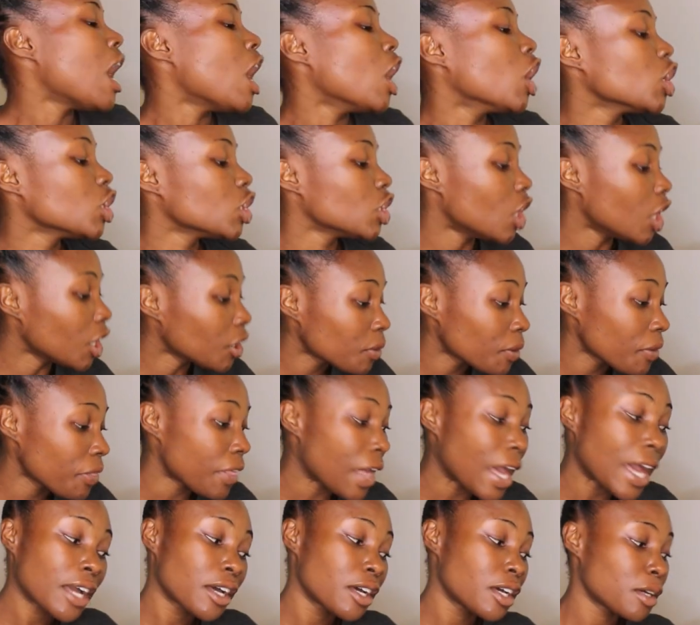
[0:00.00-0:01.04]
Along with
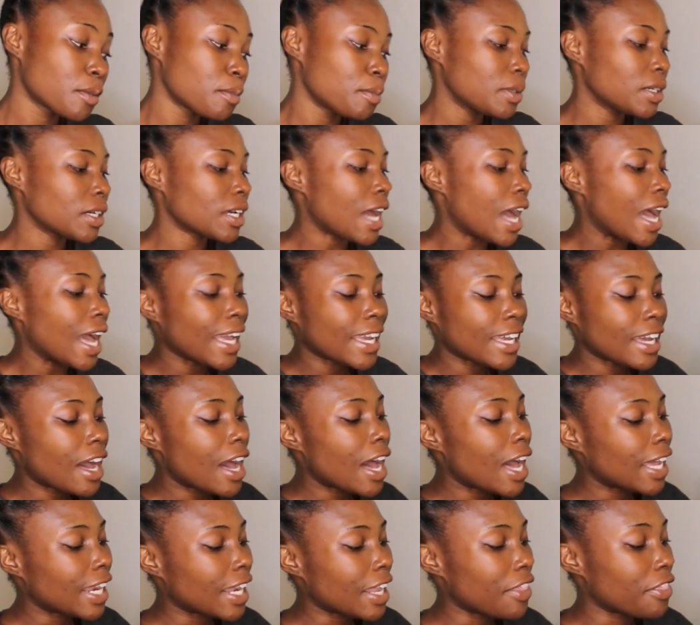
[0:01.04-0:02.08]
that cookbook, I
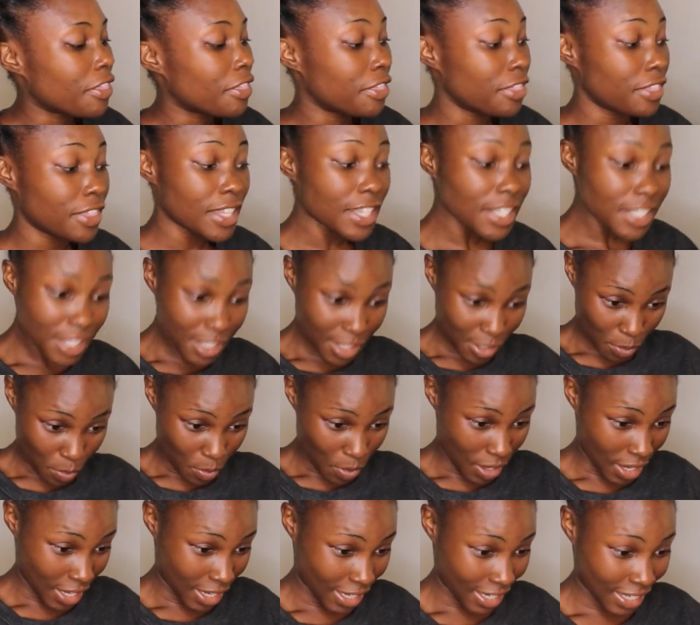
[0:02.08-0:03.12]
got this
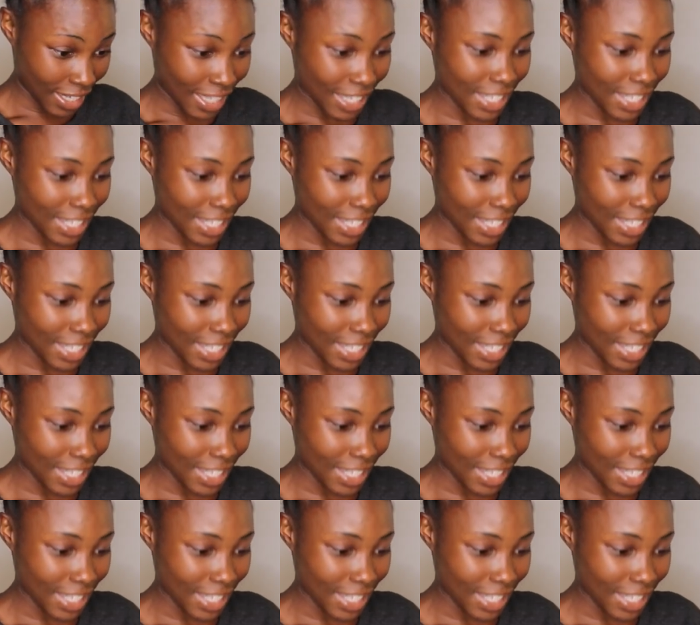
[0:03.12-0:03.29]
one.